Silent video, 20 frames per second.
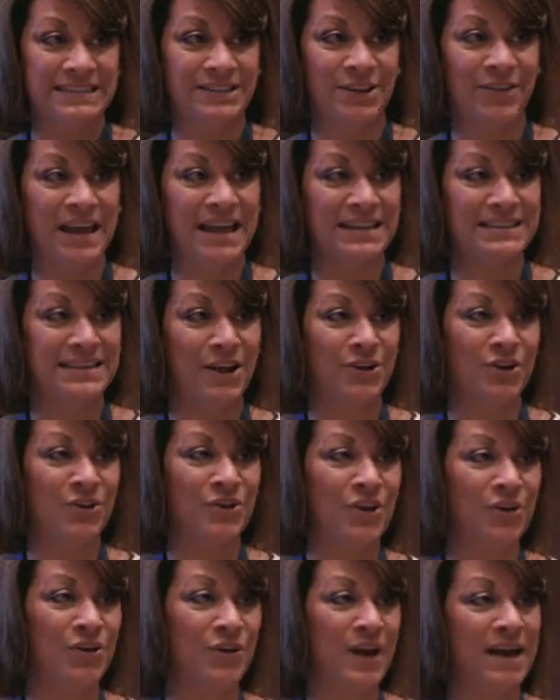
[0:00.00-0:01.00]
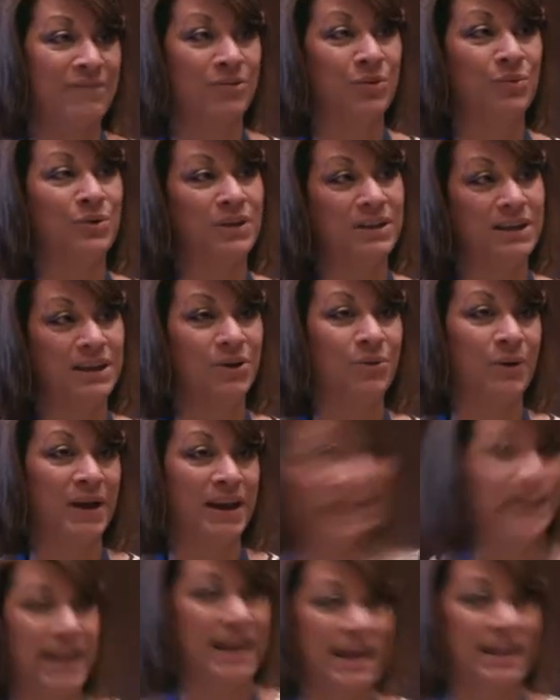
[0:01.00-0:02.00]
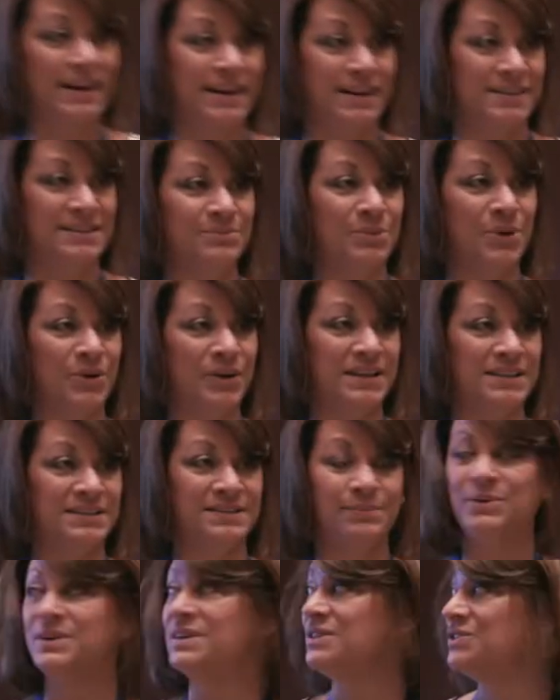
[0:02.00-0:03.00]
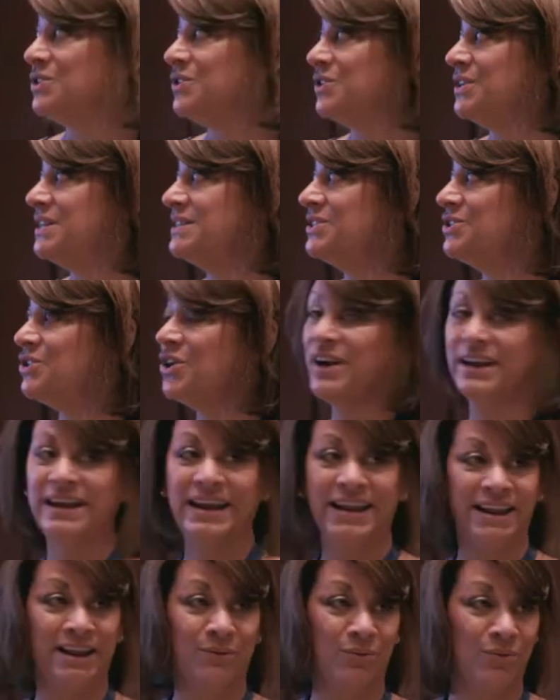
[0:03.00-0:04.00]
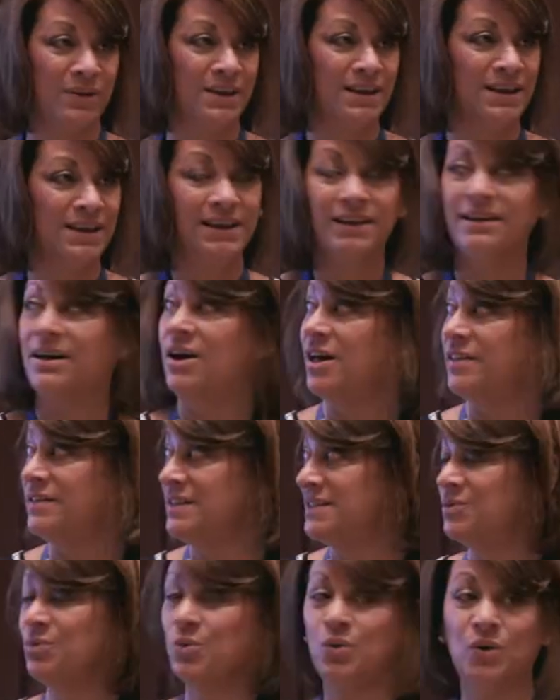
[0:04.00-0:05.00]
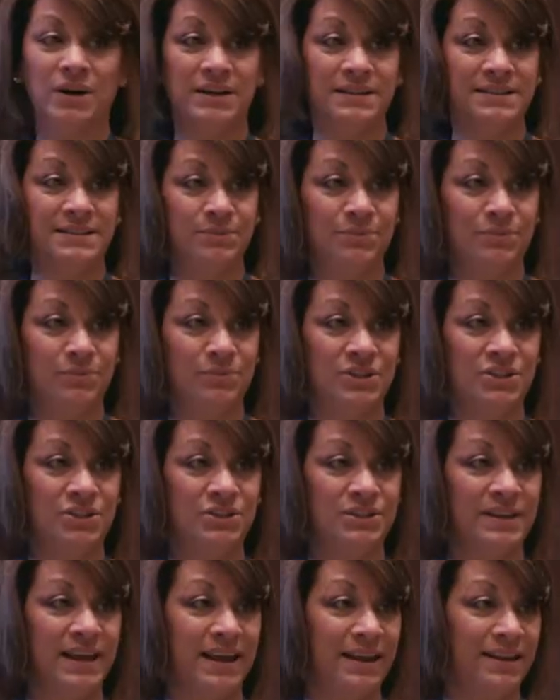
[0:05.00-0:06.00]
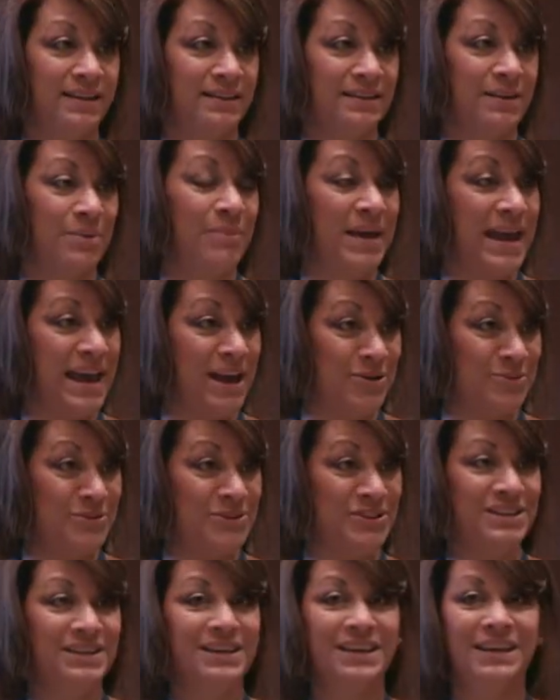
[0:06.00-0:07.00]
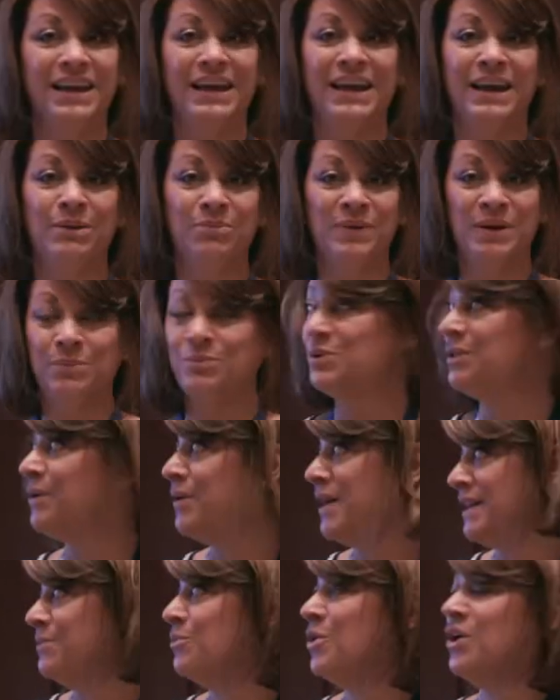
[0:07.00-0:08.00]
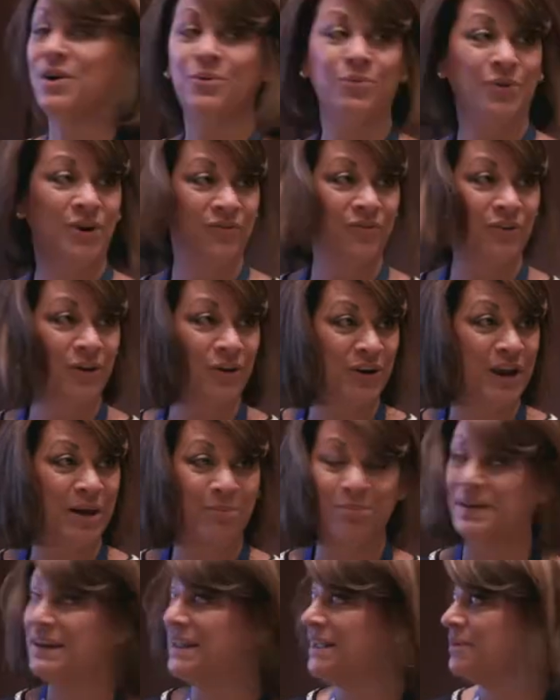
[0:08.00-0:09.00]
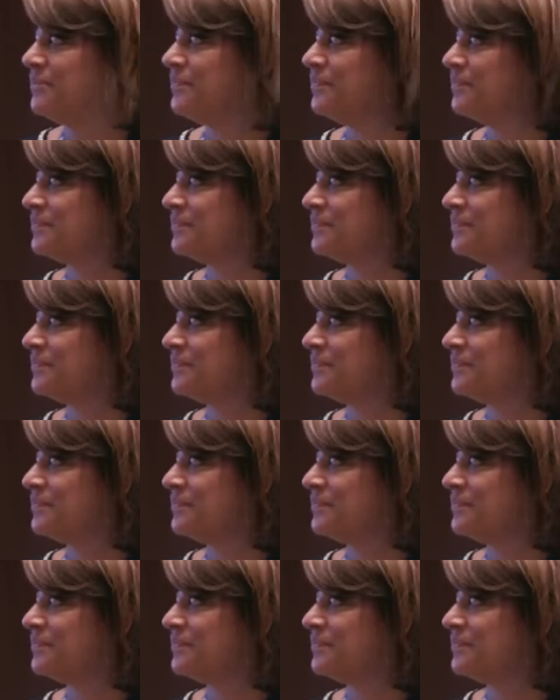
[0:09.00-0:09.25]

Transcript: So that's how you know you have a really great candidate experience, because you're going to start getting all these awards, which then compound, and people want to work for your company.